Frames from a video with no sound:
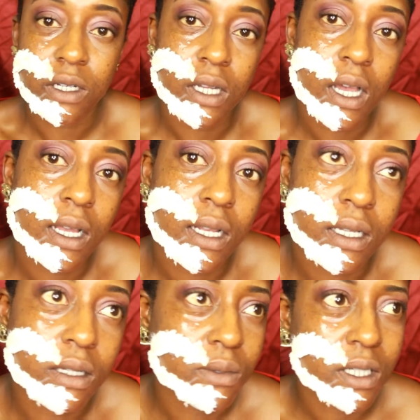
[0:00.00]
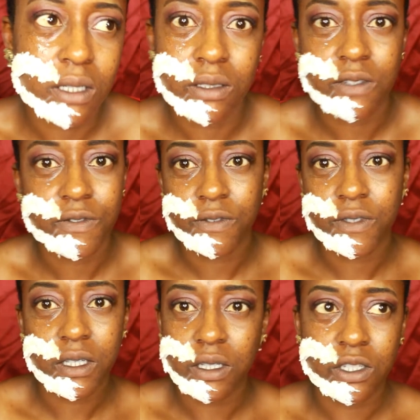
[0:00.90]
and eyeliner when I got to
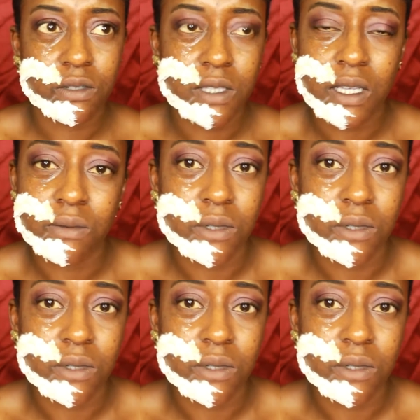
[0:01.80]
15 because she was like,